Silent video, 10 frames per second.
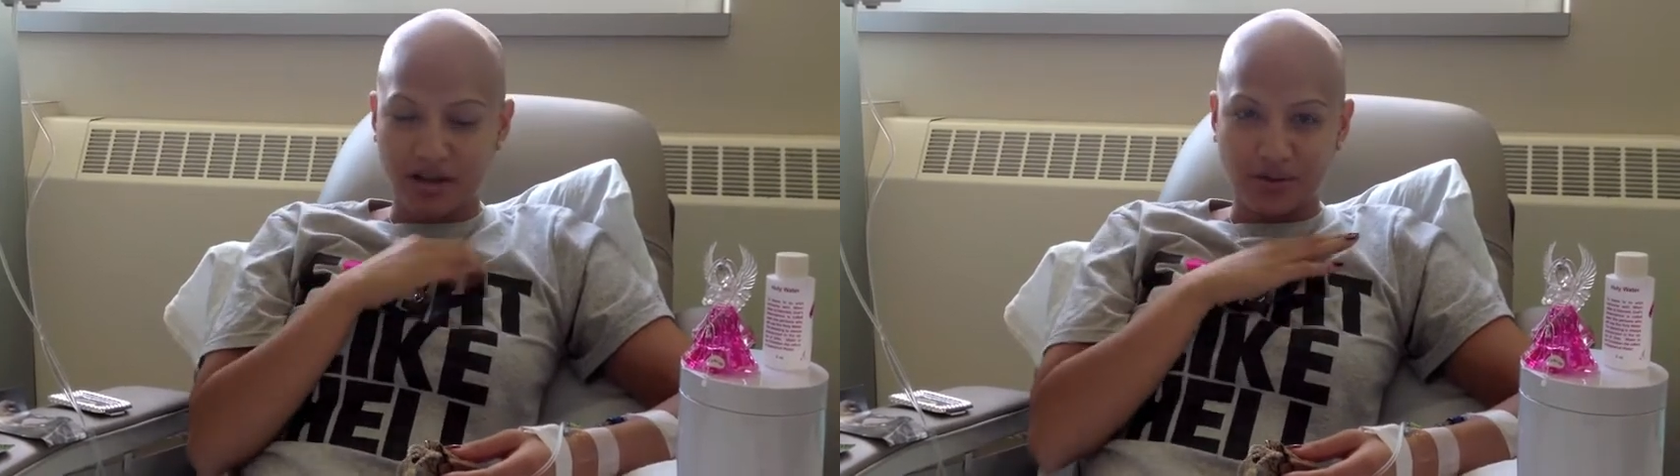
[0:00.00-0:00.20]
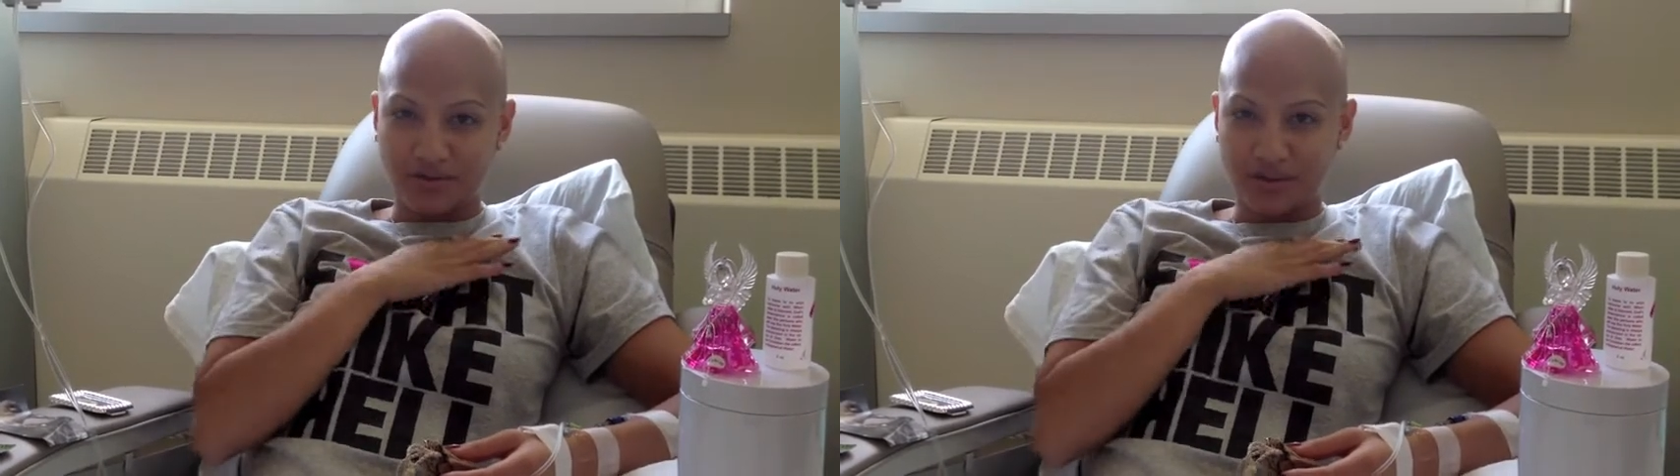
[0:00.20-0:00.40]

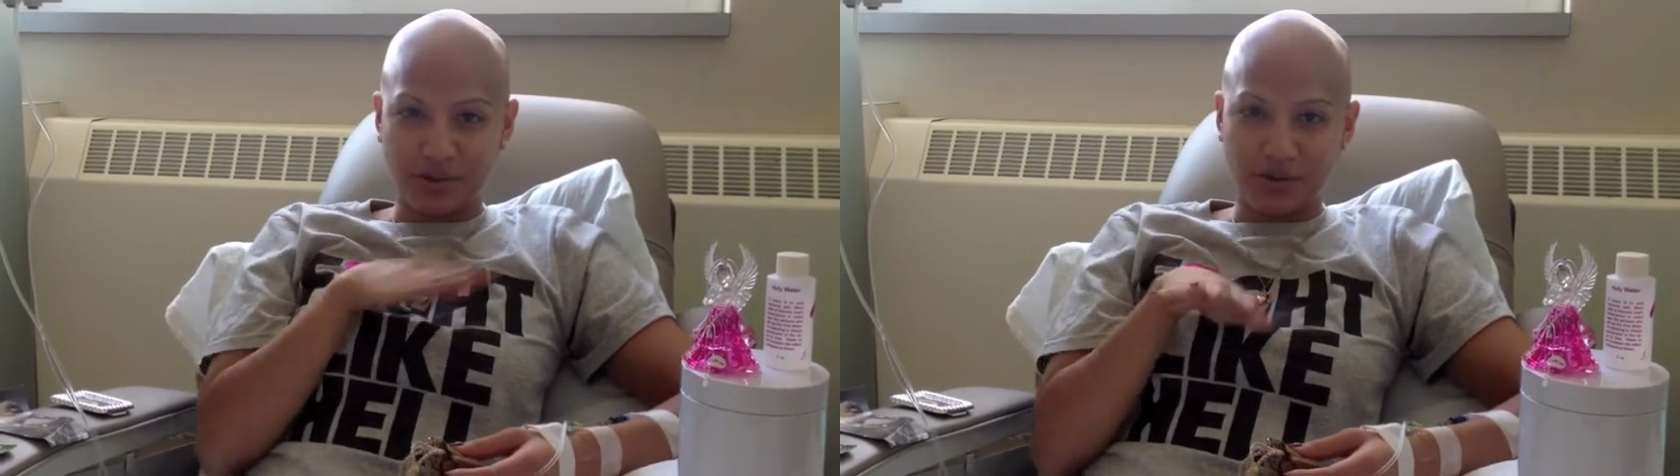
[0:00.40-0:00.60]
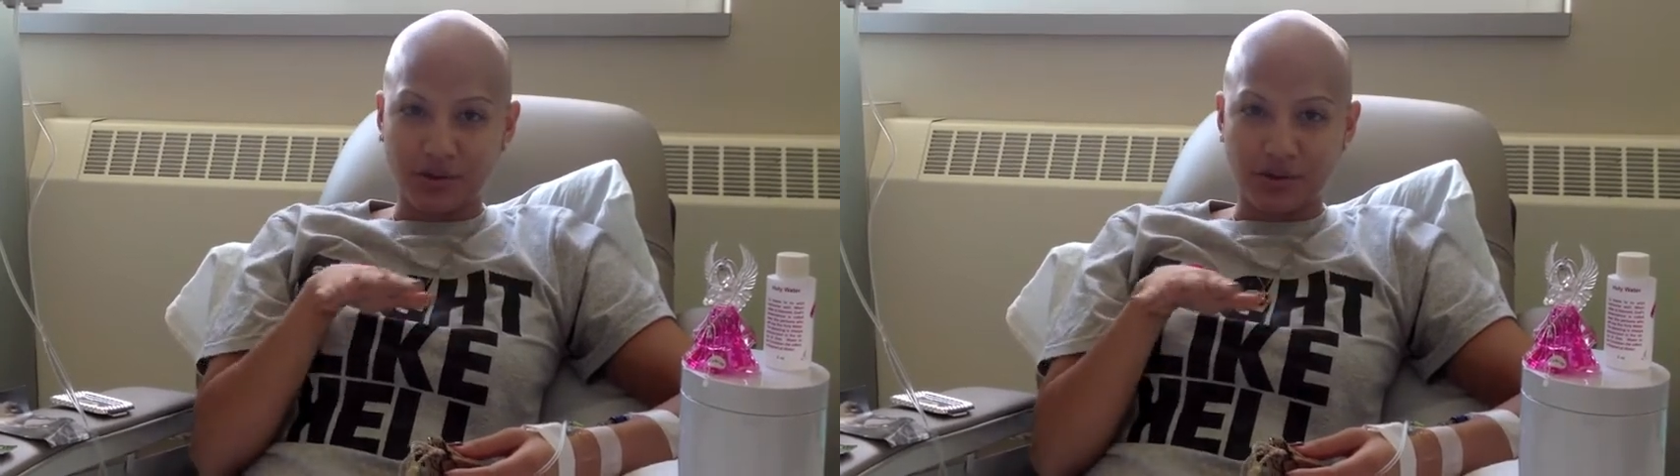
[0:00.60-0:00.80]
You have
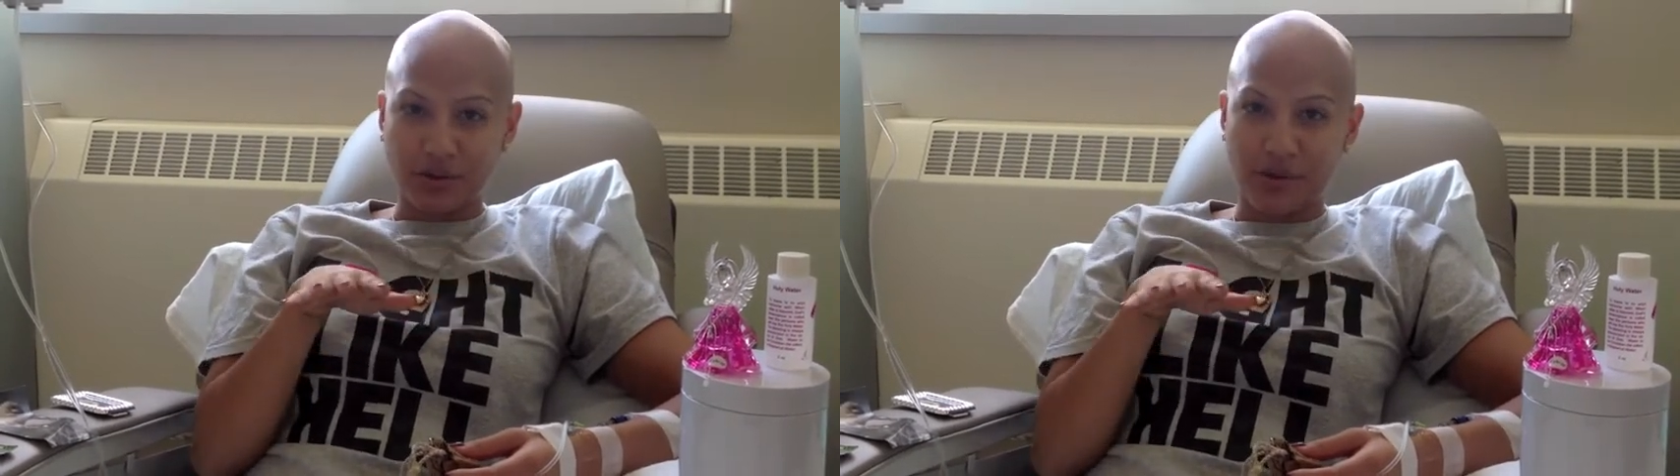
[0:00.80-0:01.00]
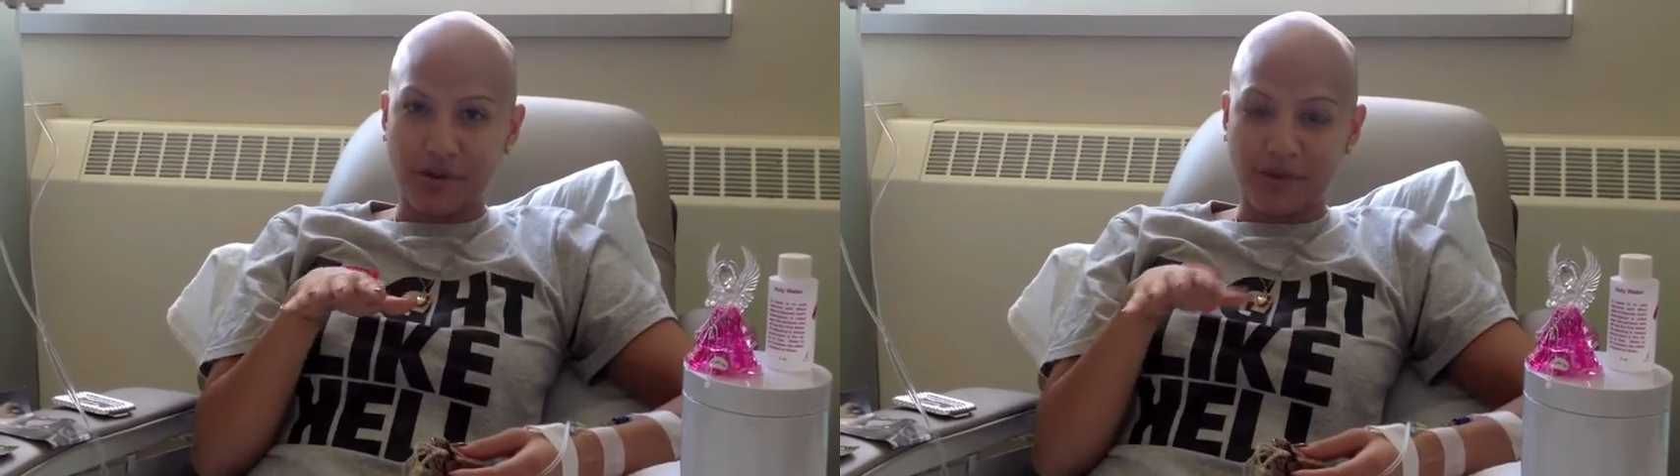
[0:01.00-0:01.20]
total
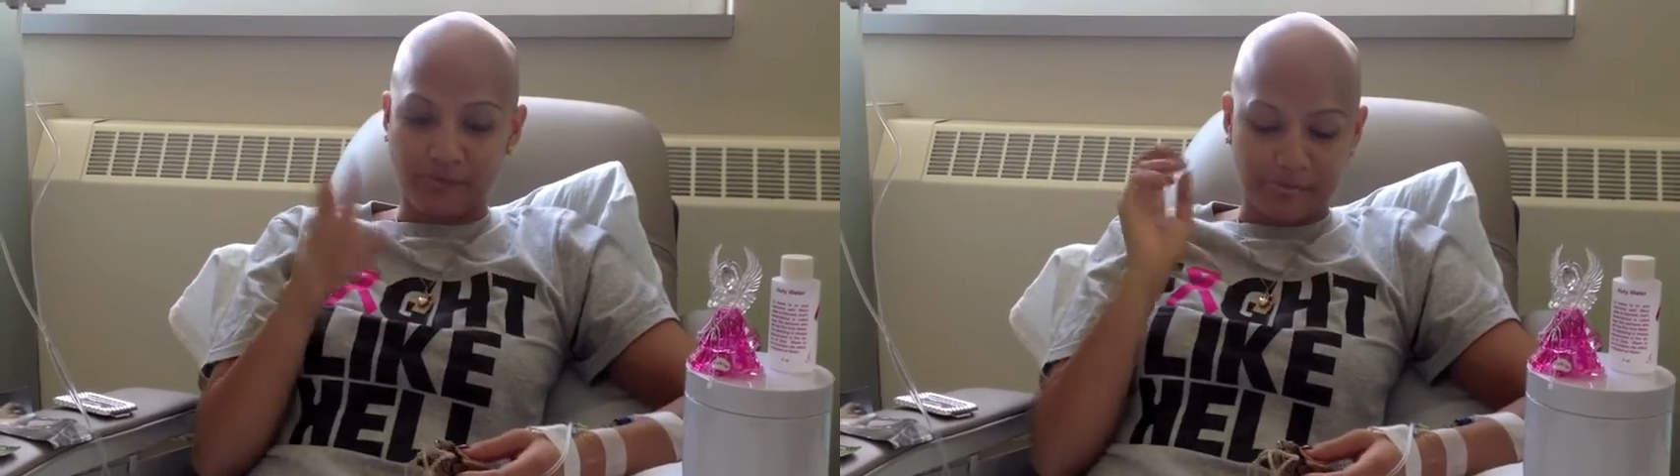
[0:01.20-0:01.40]
control